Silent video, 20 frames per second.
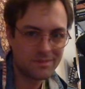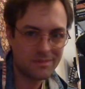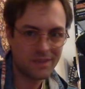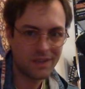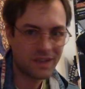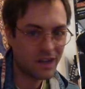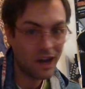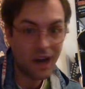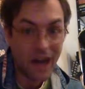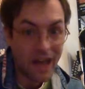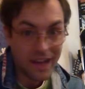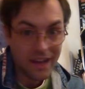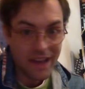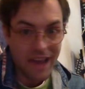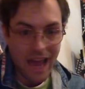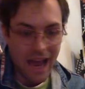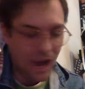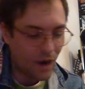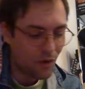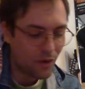cut
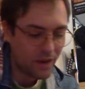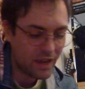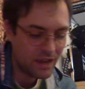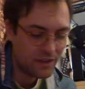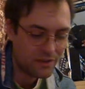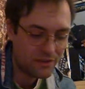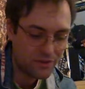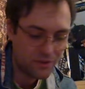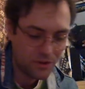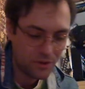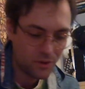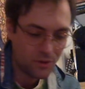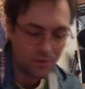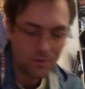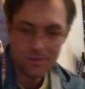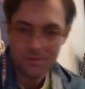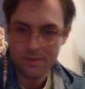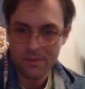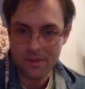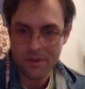now
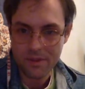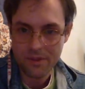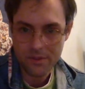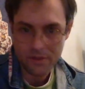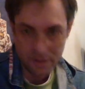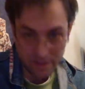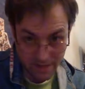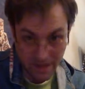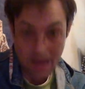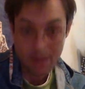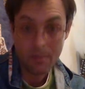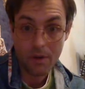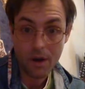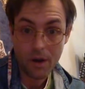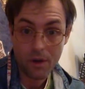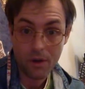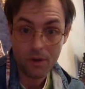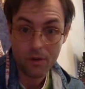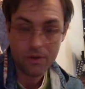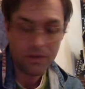into the
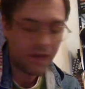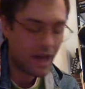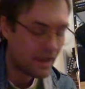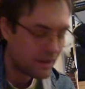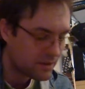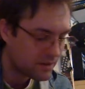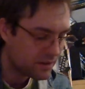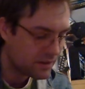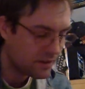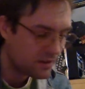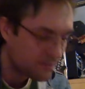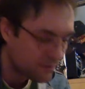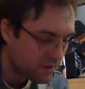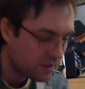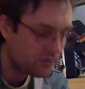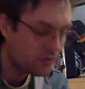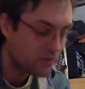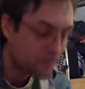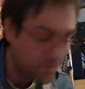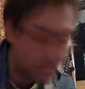demo that
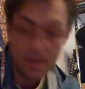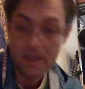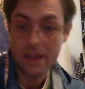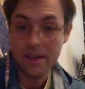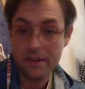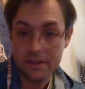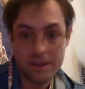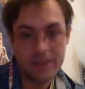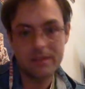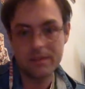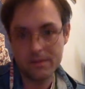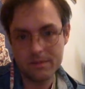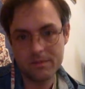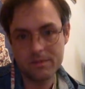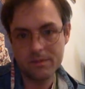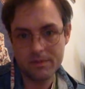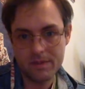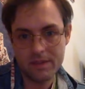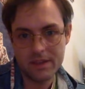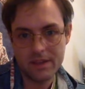convinced me to
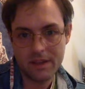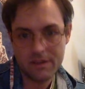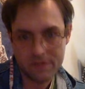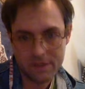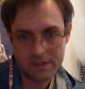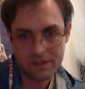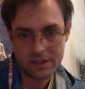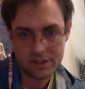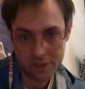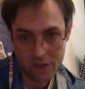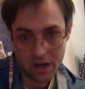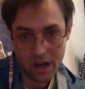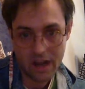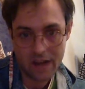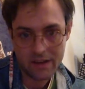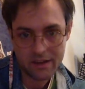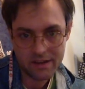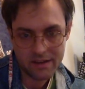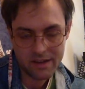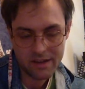give this a
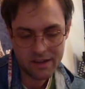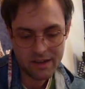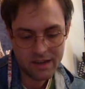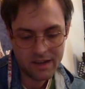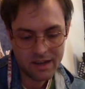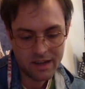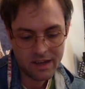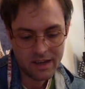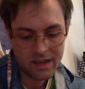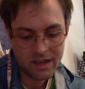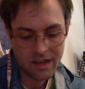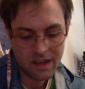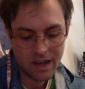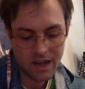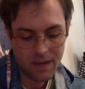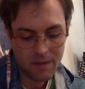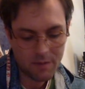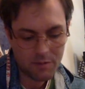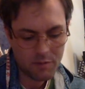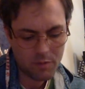shot.
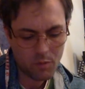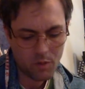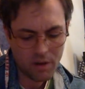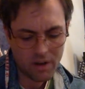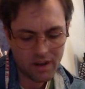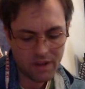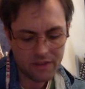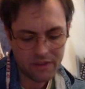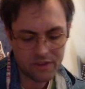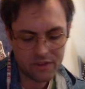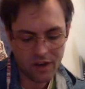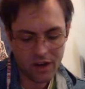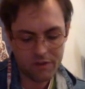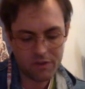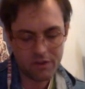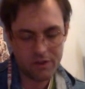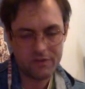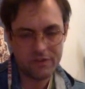I've been working on this cover of